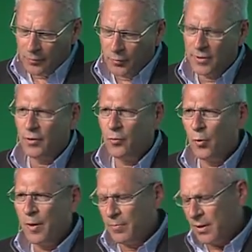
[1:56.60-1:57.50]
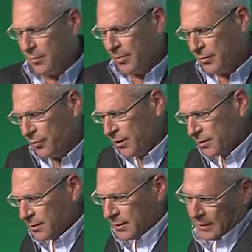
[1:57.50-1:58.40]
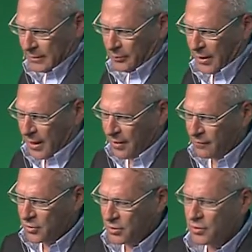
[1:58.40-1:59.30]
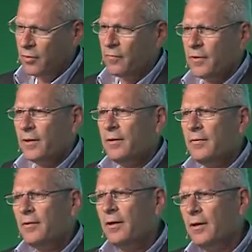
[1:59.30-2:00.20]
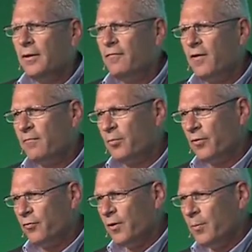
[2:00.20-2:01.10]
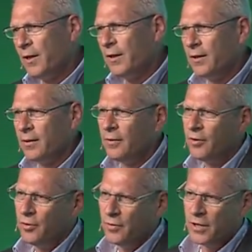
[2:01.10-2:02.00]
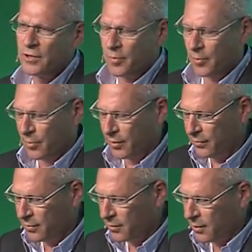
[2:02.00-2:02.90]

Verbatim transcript: with our web metrics, we have just over 5.3 million uniques per month,